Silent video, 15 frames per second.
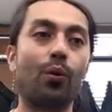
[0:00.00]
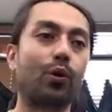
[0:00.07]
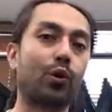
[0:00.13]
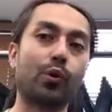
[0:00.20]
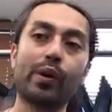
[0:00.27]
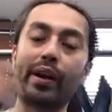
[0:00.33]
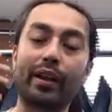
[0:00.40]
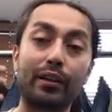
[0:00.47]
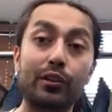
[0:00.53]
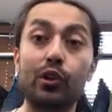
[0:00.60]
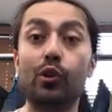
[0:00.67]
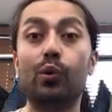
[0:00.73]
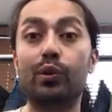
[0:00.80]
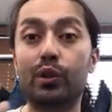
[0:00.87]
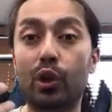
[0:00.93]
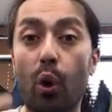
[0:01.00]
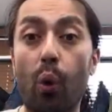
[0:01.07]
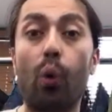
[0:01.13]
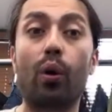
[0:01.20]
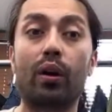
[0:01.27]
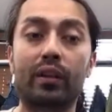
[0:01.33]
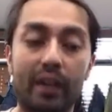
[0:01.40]
creating new
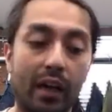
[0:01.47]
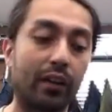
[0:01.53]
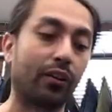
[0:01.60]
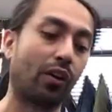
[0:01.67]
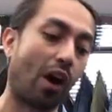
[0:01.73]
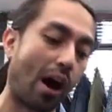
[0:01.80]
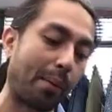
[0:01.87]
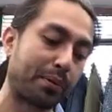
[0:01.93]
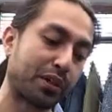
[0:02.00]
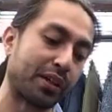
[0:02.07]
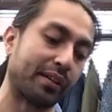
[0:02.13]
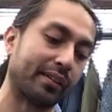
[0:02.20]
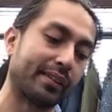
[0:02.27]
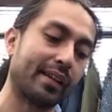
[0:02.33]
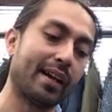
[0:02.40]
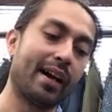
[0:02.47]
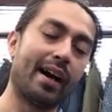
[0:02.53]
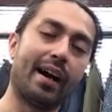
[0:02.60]
core color options.